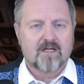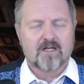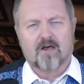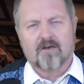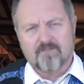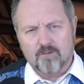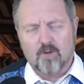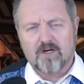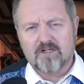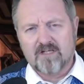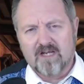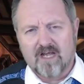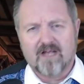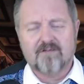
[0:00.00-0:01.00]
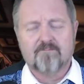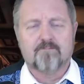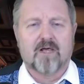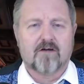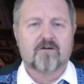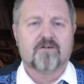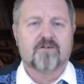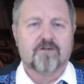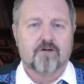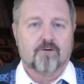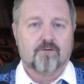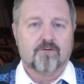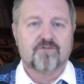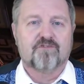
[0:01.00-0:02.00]
Now, if you want to get better
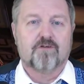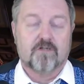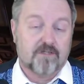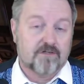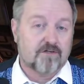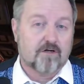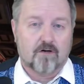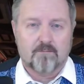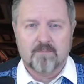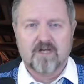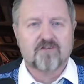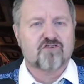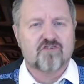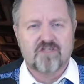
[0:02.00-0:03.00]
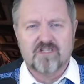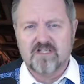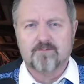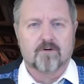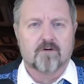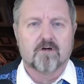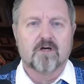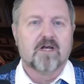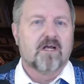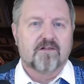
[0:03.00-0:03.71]
news, you need to go much deeper